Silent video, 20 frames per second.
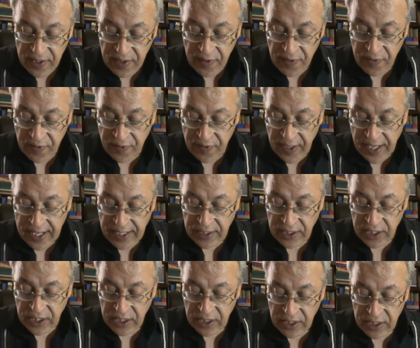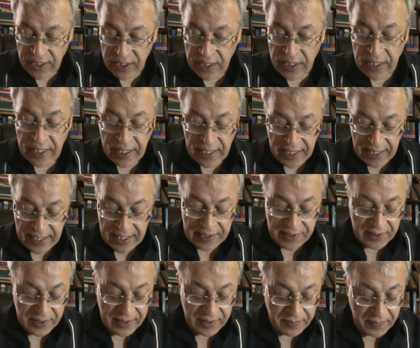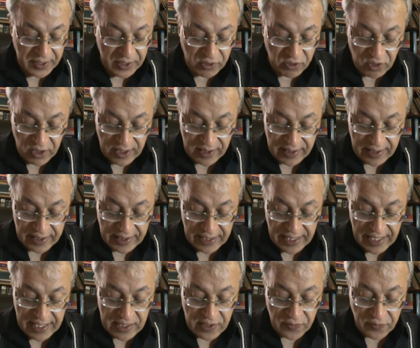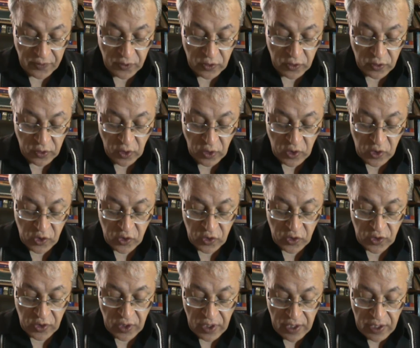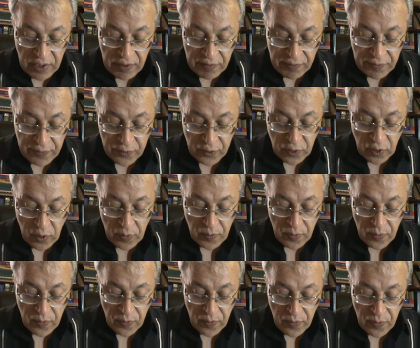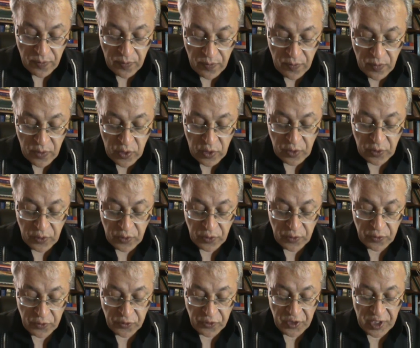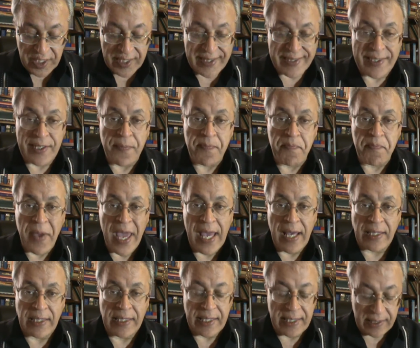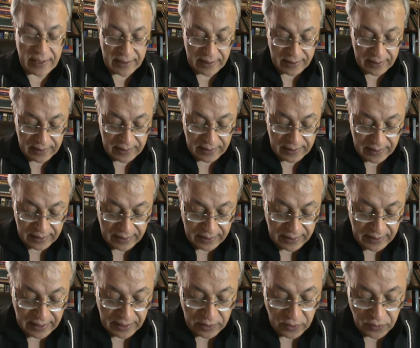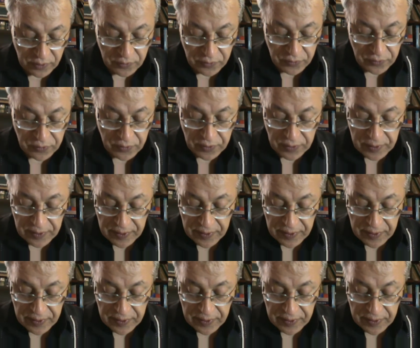Then as been translated as for those from you fear rebellion, kind of.